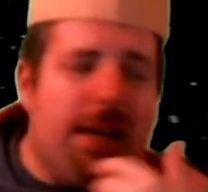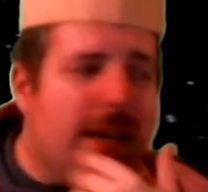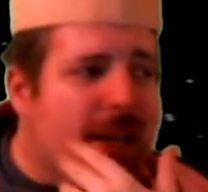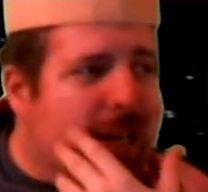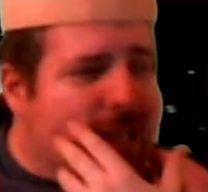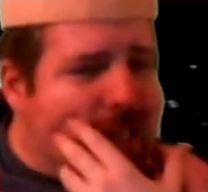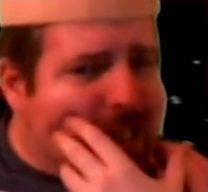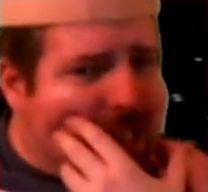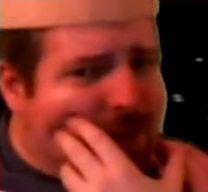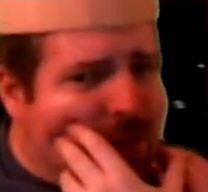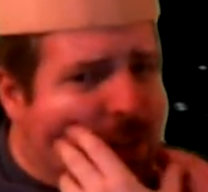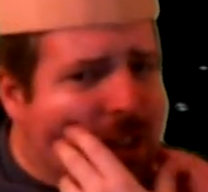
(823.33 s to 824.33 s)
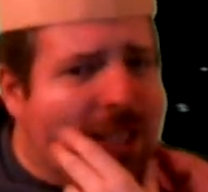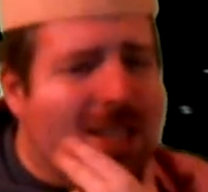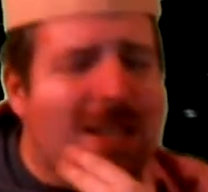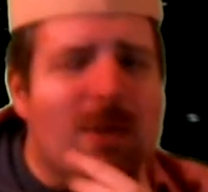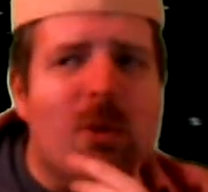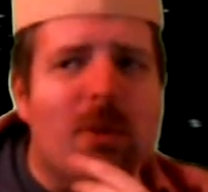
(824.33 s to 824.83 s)
and
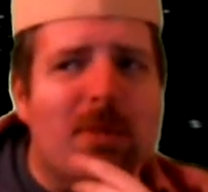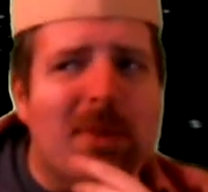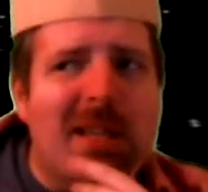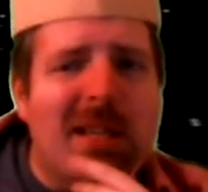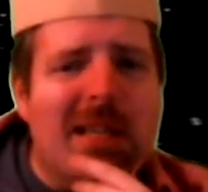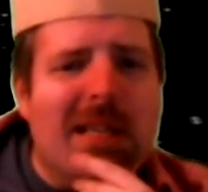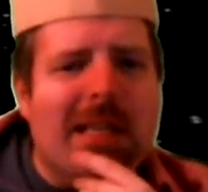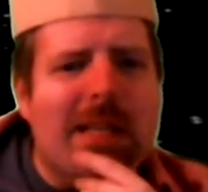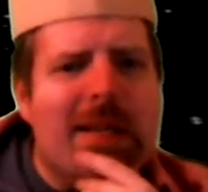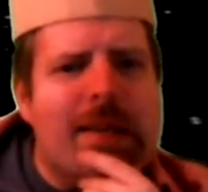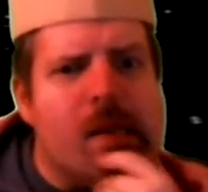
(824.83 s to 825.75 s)
everything will be